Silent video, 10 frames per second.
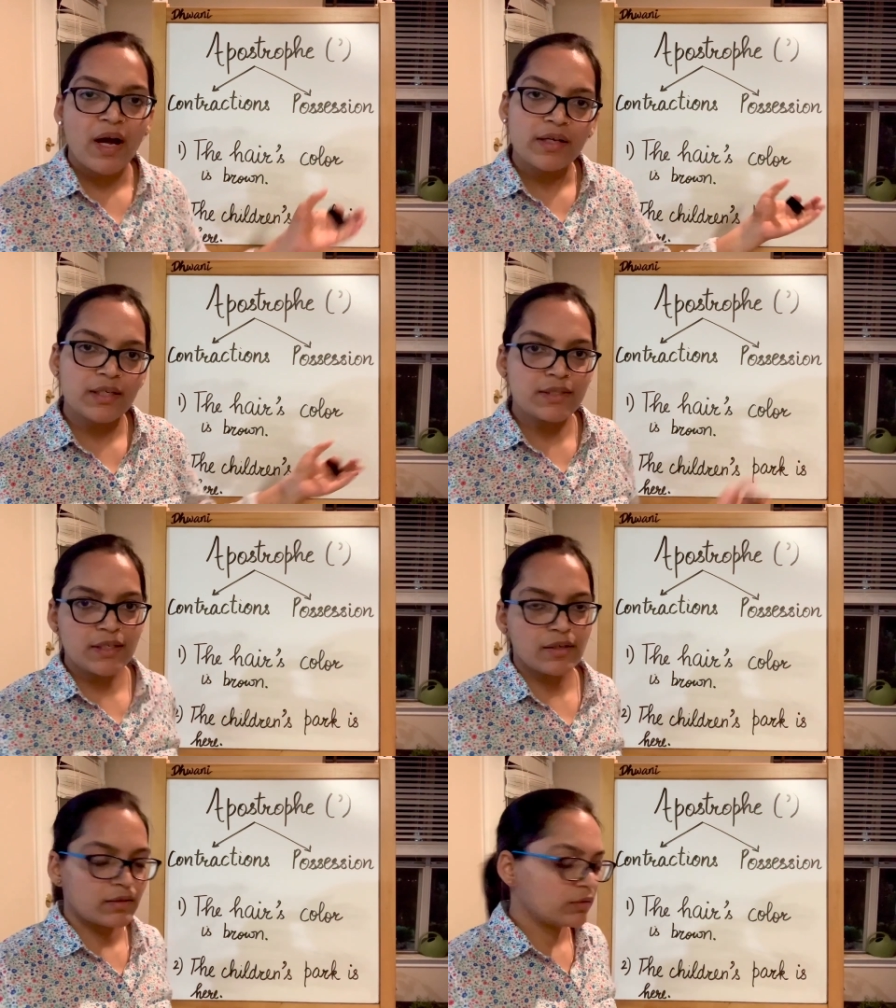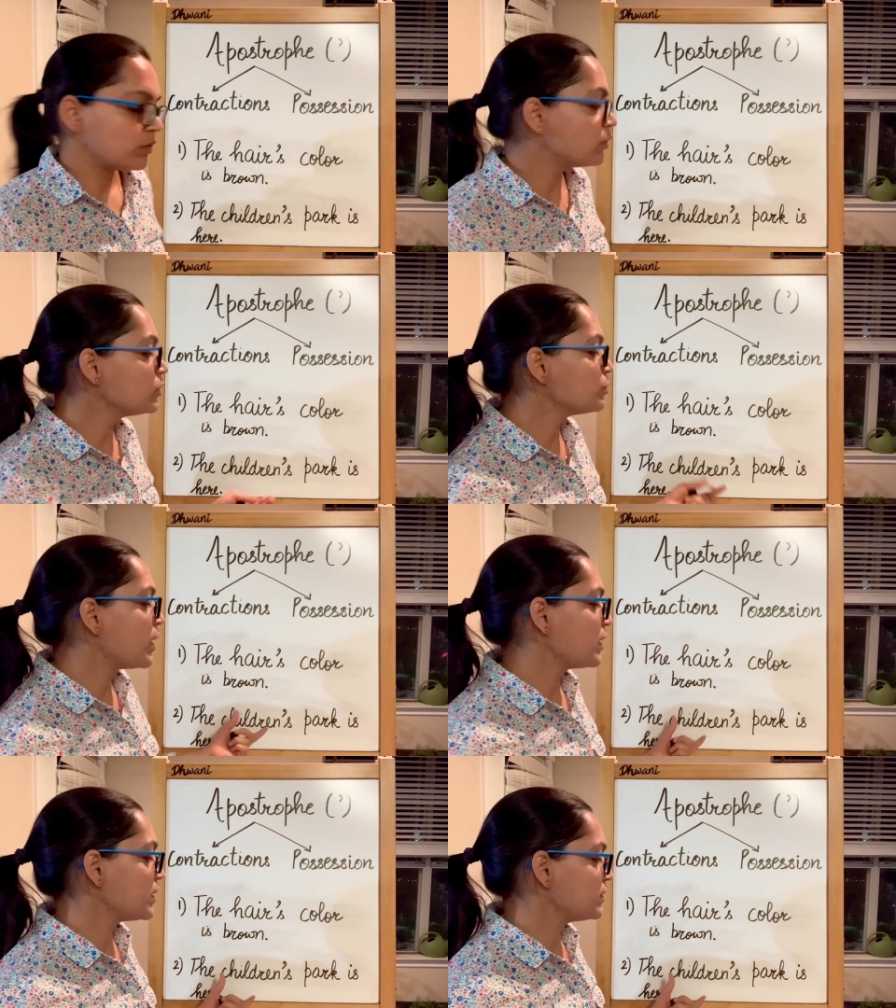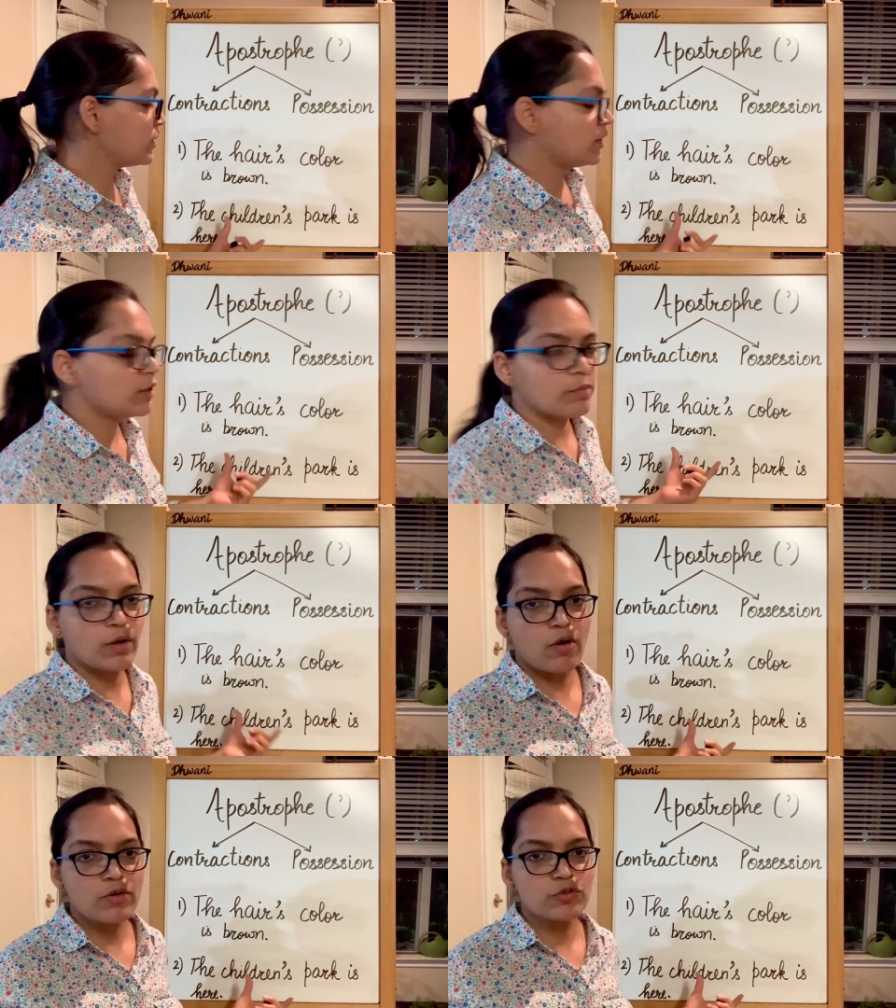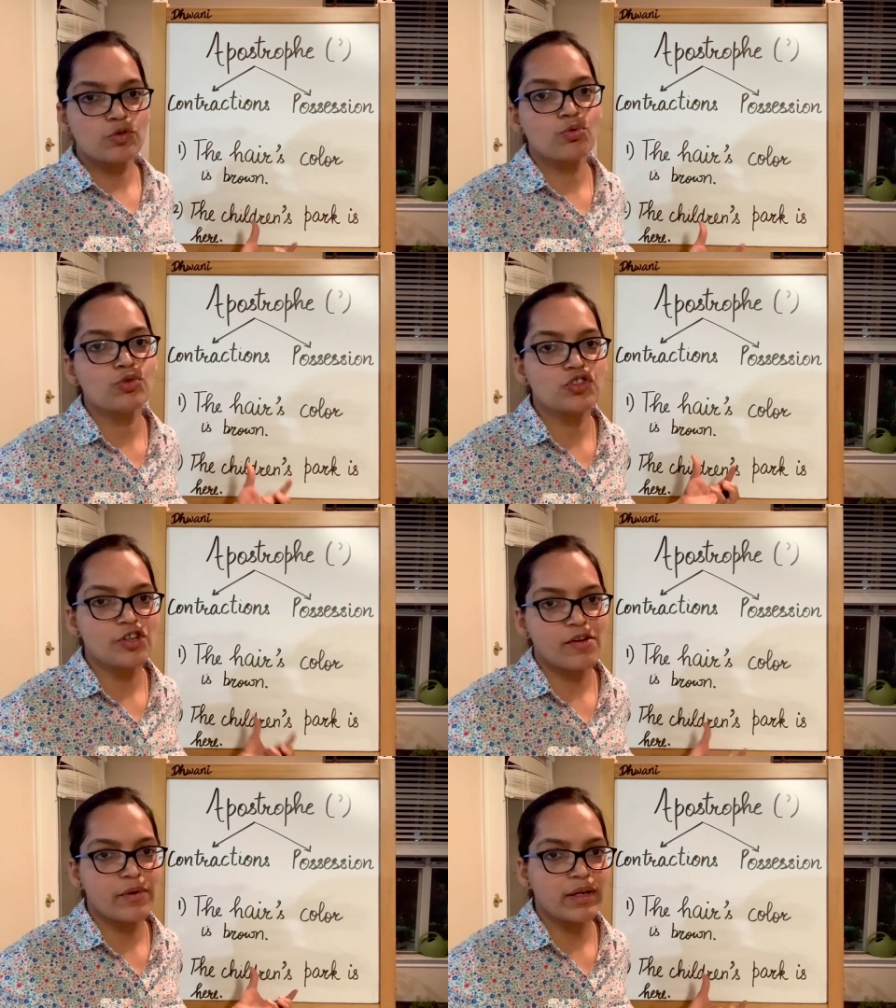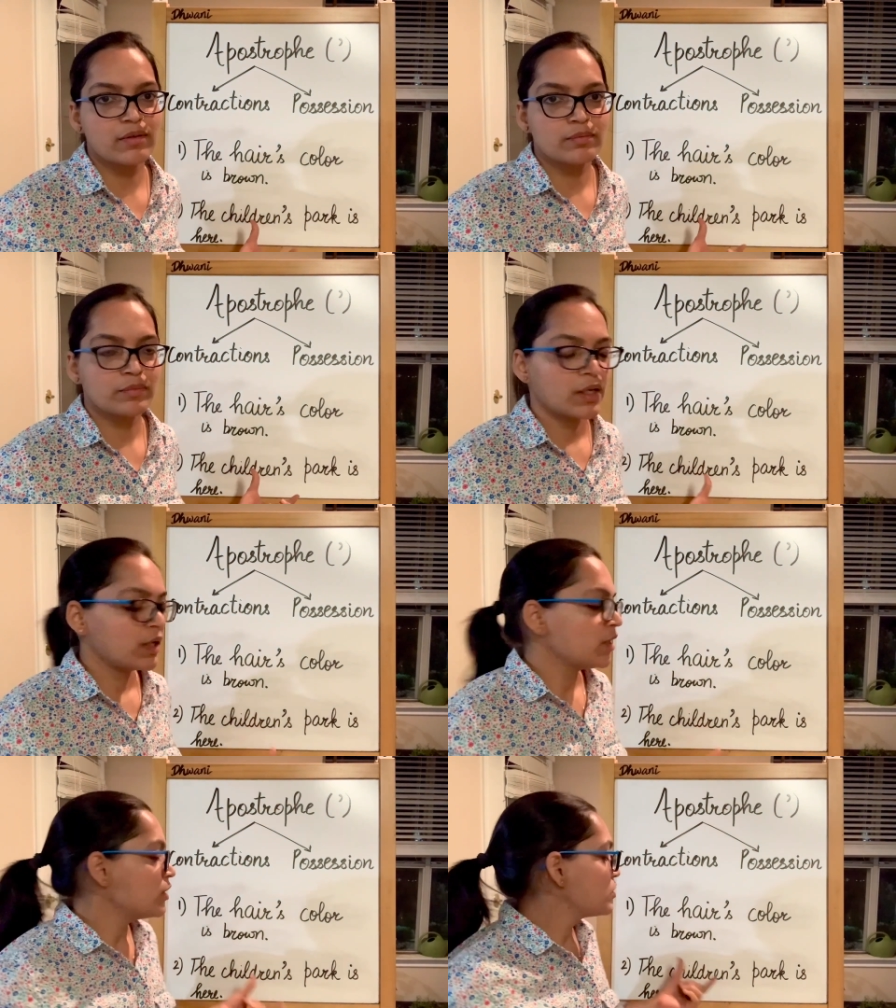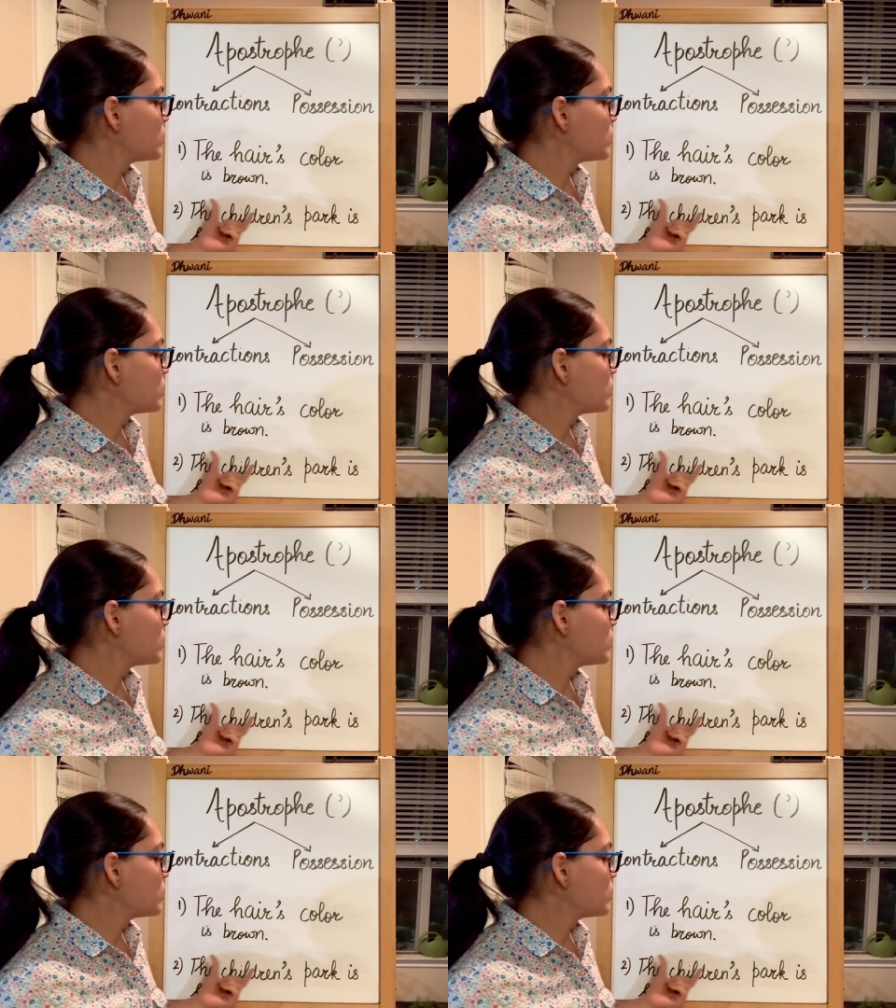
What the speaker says: is here. Whose park is it? It belongs to children. So